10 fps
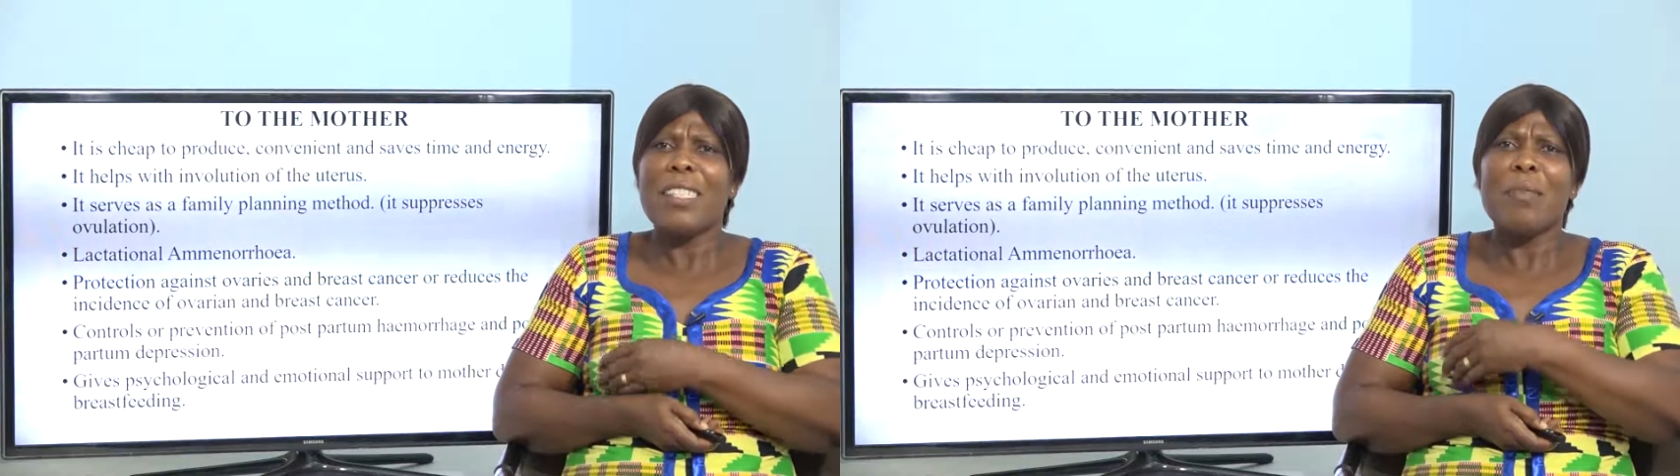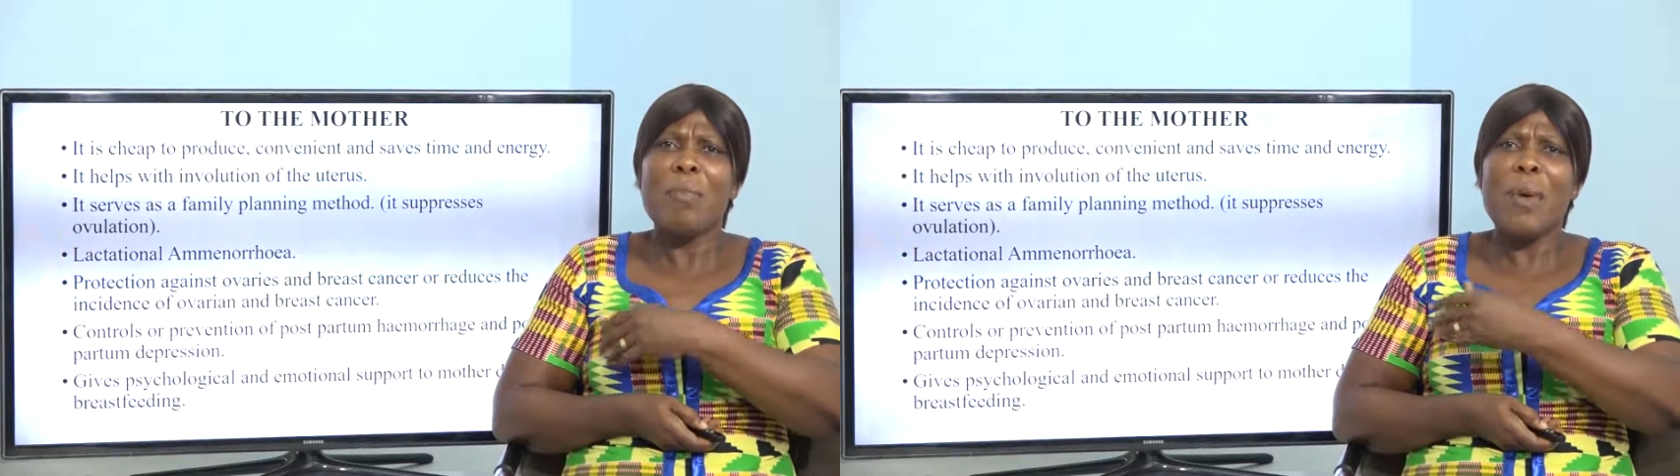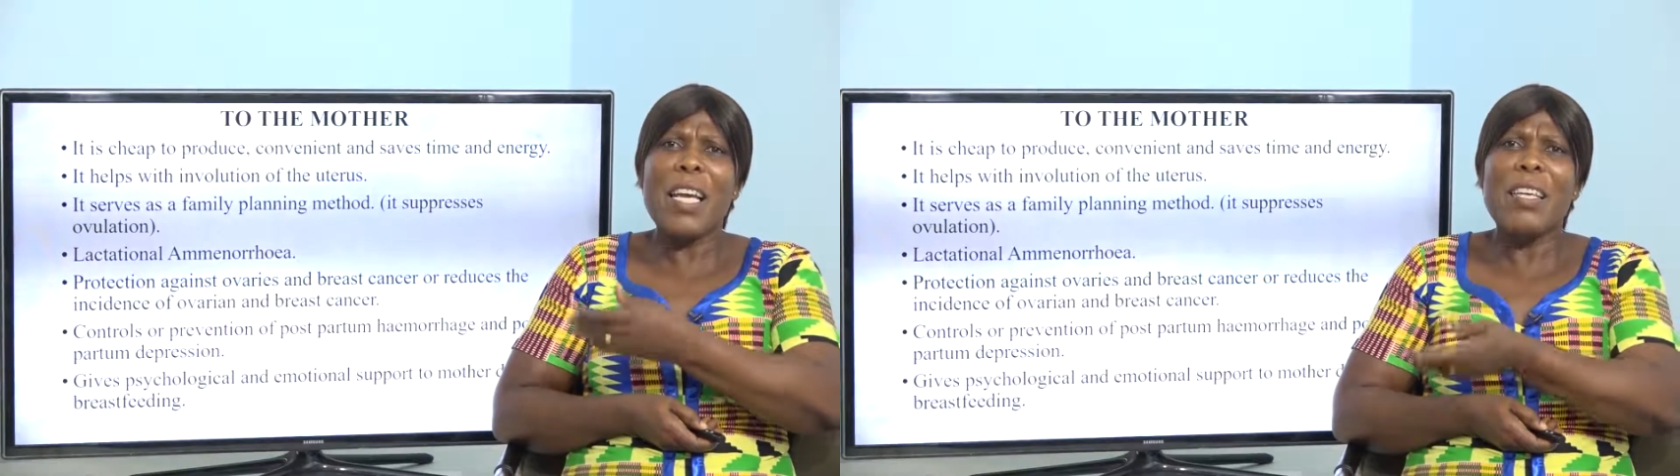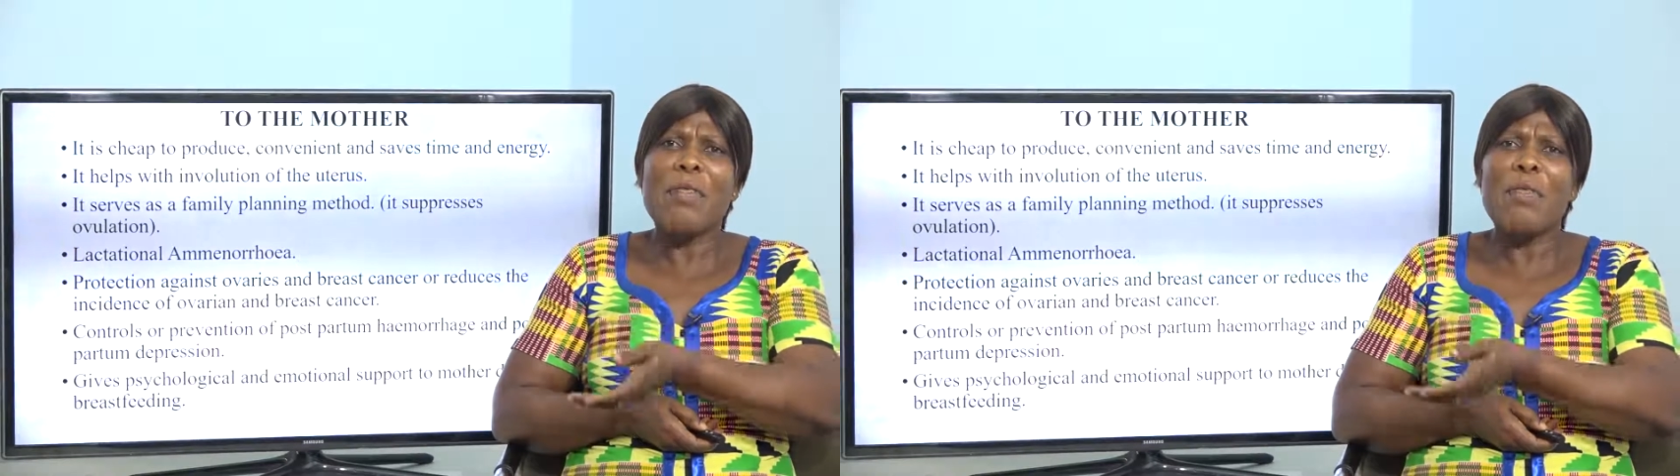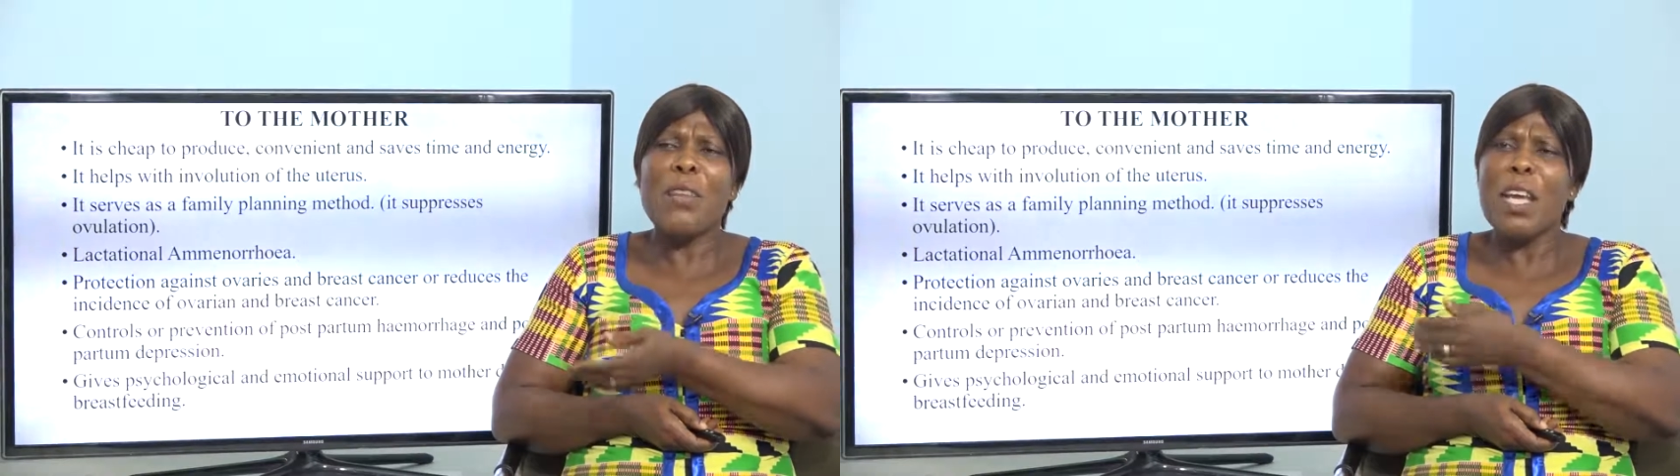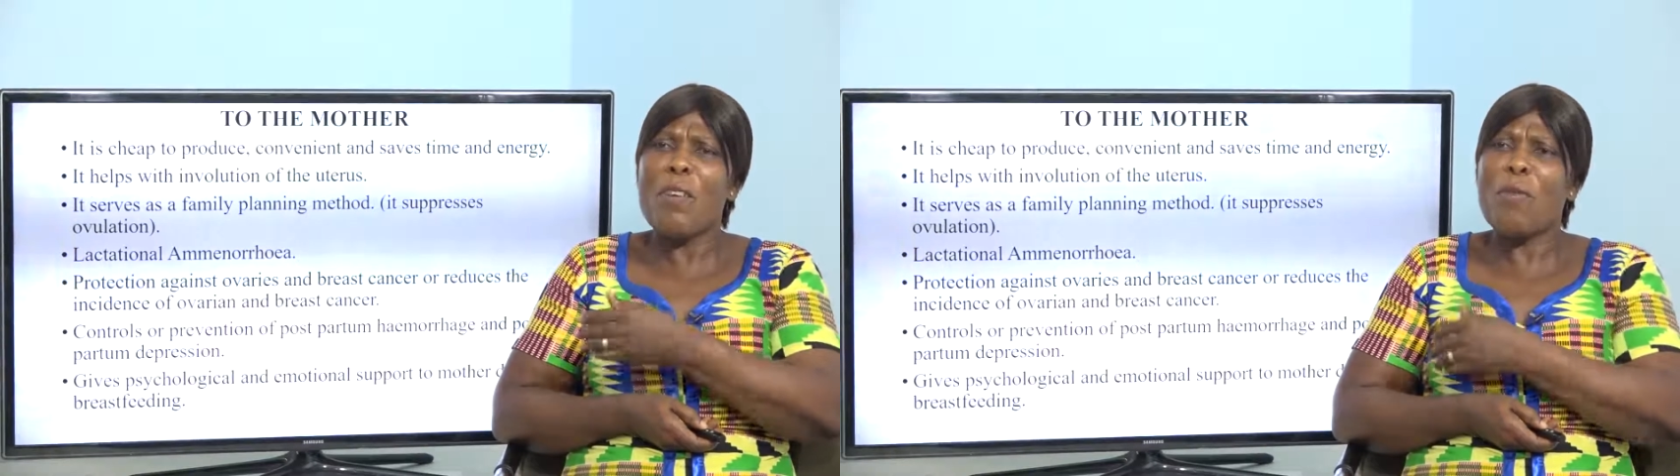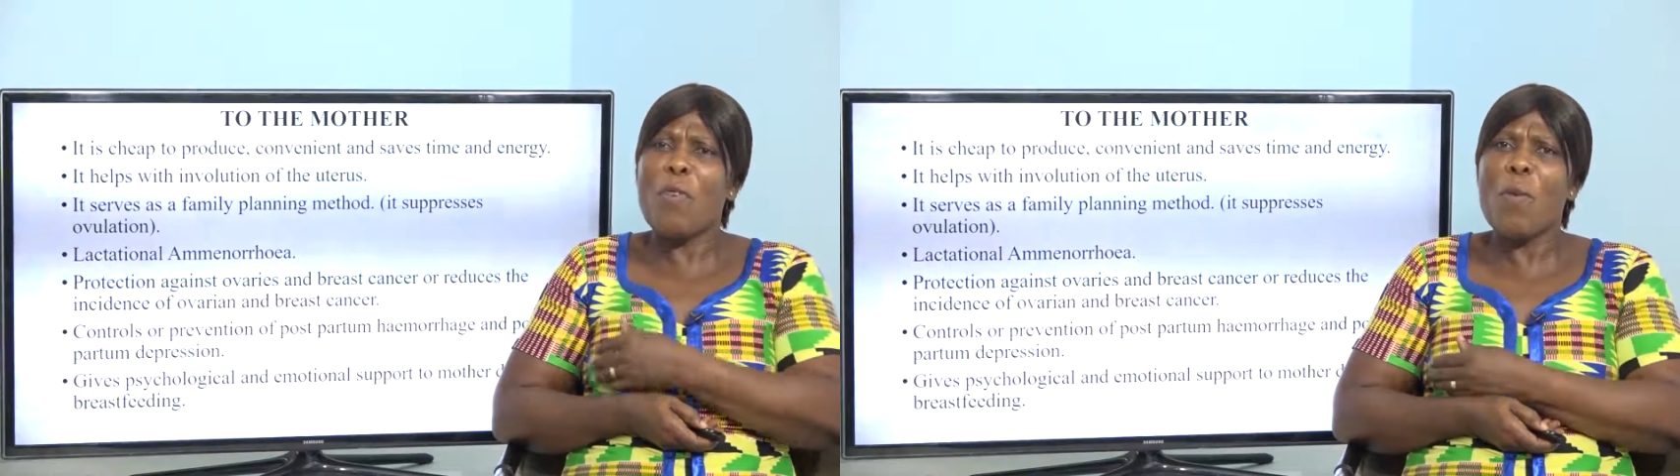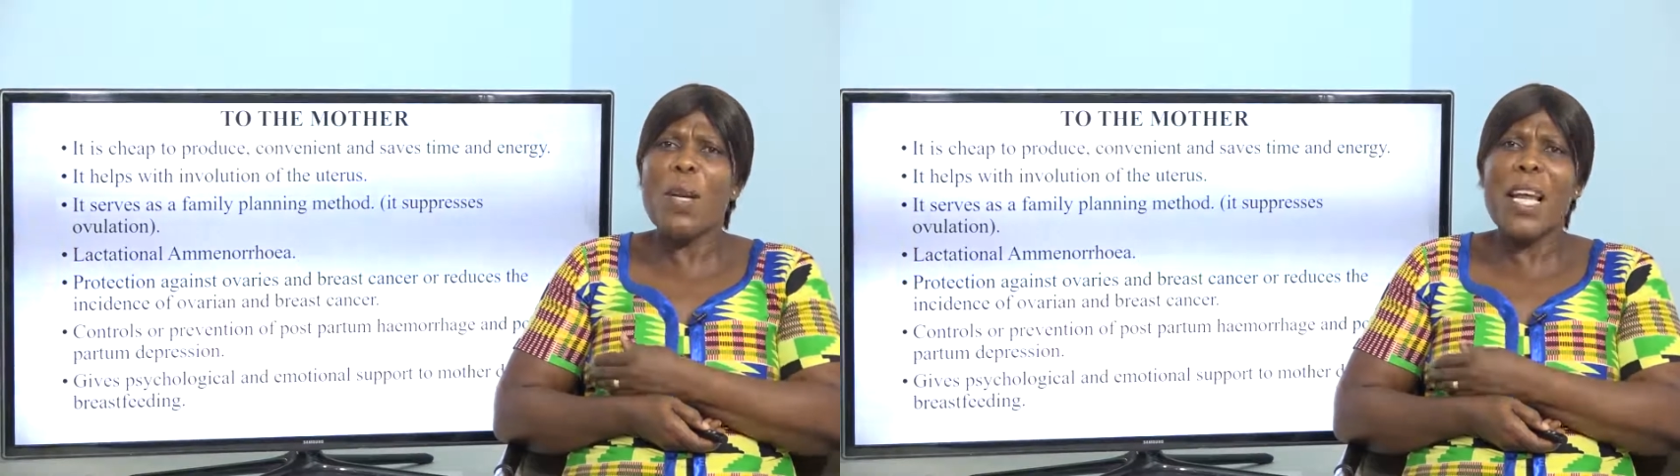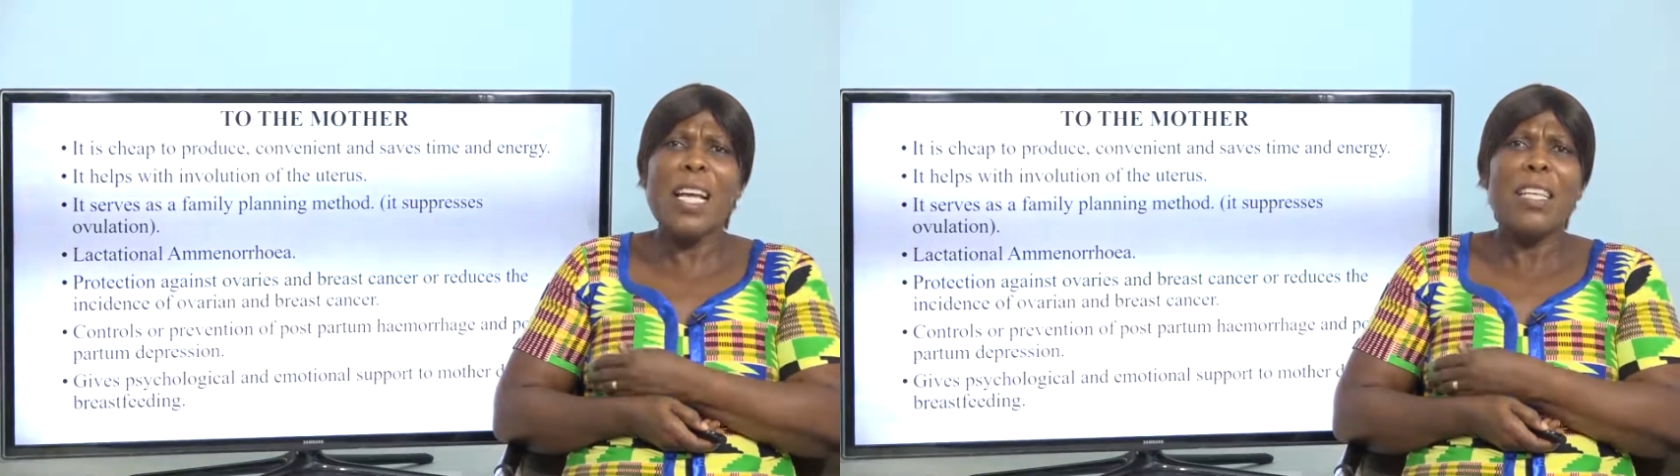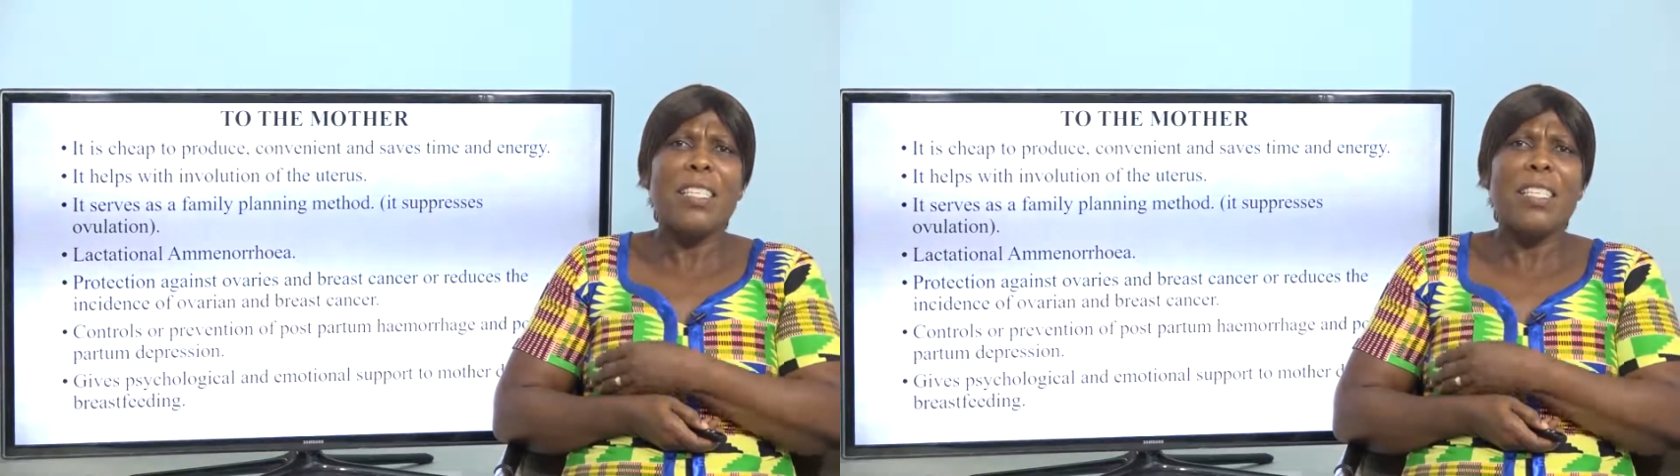buy a formula,